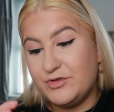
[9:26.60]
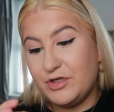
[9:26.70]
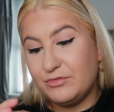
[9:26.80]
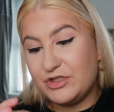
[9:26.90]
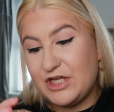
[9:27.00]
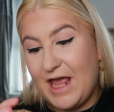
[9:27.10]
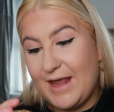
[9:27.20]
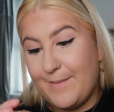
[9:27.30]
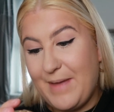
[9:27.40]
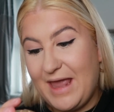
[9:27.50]

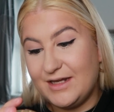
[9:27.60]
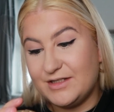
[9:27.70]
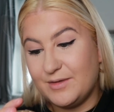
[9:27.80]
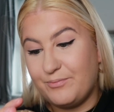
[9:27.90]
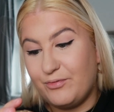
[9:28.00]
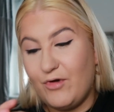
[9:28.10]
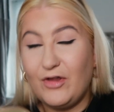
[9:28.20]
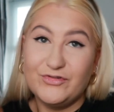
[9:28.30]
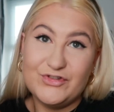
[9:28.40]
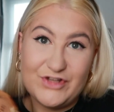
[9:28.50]
Dolce Baked
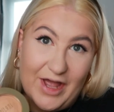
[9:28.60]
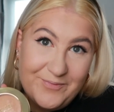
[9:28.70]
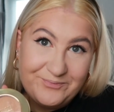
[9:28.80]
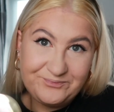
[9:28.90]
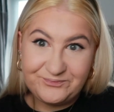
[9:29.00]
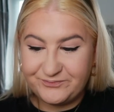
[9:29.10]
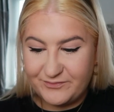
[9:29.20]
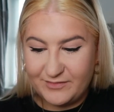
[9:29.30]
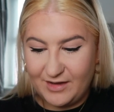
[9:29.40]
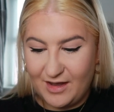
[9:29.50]
Bronzer.
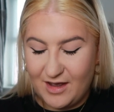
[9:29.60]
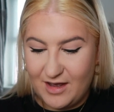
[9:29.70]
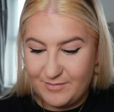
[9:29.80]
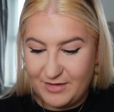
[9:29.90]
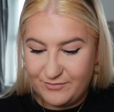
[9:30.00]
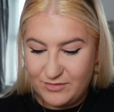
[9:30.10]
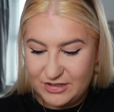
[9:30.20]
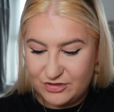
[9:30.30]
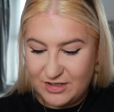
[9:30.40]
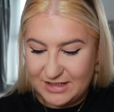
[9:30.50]
I've
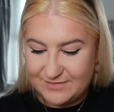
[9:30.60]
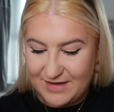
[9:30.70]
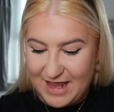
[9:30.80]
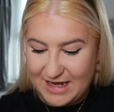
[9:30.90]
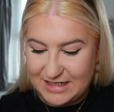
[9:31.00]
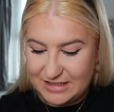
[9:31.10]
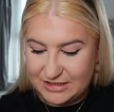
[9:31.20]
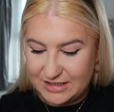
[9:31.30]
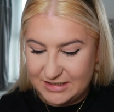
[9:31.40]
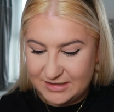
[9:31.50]
wanted to try this for
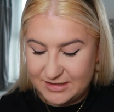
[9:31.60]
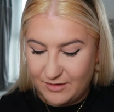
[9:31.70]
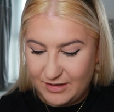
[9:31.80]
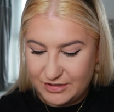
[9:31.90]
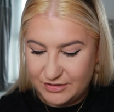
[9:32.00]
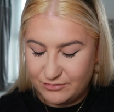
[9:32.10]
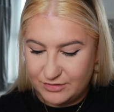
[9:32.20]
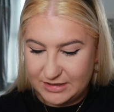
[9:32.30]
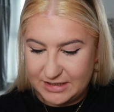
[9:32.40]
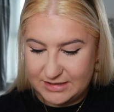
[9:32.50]
ages, so I just
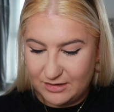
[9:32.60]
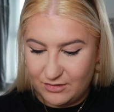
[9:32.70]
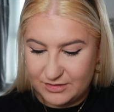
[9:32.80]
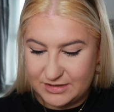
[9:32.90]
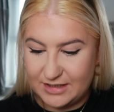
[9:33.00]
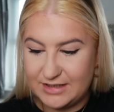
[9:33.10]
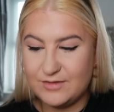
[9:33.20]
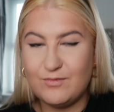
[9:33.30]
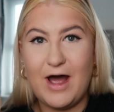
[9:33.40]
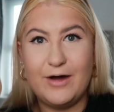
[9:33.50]
ordered this alongside it
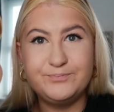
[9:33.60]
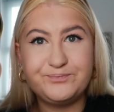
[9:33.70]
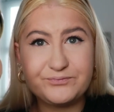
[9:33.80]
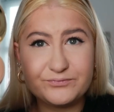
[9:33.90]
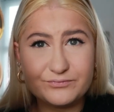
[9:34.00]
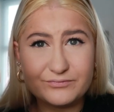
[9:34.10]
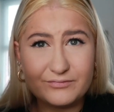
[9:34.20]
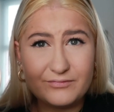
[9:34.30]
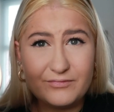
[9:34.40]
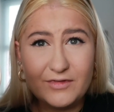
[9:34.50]
as well.
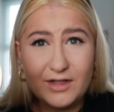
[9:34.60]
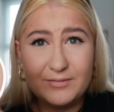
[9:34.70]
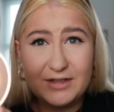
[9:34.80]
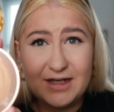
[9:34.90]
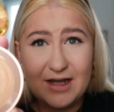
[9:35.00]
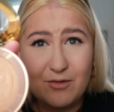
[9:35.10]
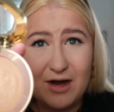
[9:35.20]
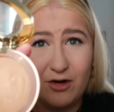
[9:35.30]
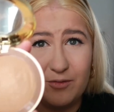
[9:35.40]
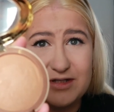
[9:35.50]
I mean, you get
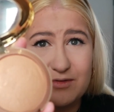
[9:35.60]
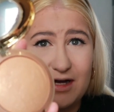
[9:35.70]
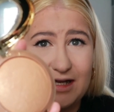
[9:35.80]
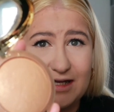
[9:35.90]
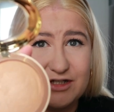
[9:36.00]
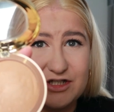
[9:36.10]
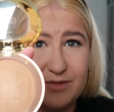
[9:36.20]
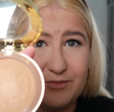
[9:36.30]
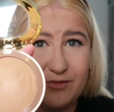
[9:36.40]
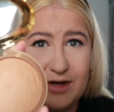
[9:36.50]
quite a lot of it. It's quite like a
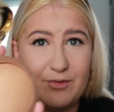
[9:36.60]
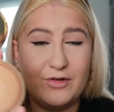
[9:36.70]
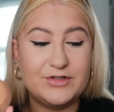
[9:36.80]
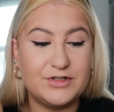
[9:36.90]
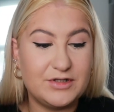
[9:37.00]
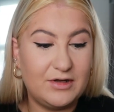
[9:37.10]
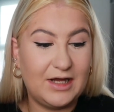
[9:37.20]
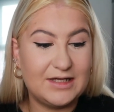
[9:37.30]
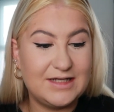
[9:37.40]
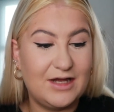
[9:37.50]
shimmery bronzer, so
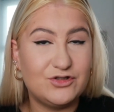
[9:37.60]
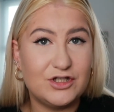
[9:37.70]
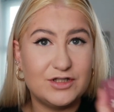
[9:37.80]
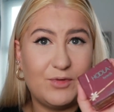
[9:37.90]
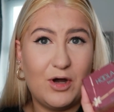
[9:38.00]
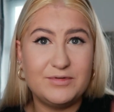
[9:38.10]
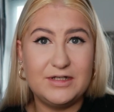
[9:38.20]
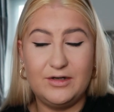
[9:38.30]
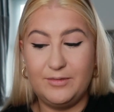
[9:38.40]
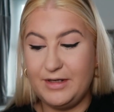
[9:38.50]
like I say, I just
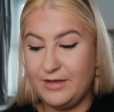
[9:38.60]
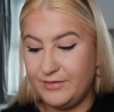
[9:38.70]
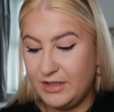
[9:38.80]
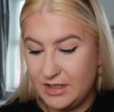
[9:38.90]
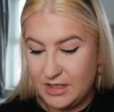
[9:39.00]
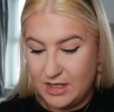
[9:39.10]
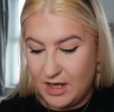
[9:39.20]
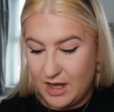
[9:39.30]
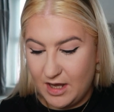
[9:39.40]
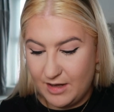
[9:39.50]
popped a little bit of
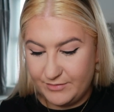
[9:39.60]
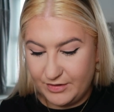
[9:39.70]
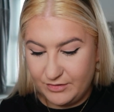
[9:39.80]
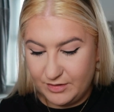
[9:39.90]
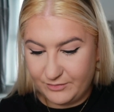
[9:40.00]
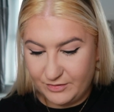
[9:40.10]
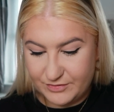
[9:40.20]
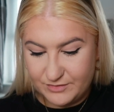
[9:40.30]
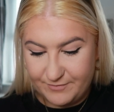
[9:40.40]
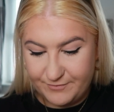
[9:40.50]
the Hoola
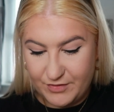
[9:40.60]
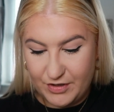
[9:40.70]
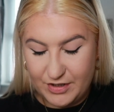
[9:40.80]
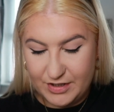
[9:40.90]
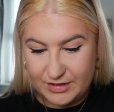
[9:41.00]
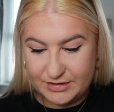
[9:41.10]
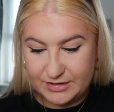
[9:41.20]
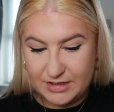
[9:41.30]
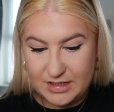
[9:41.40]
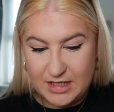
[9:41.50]
bronzer on first.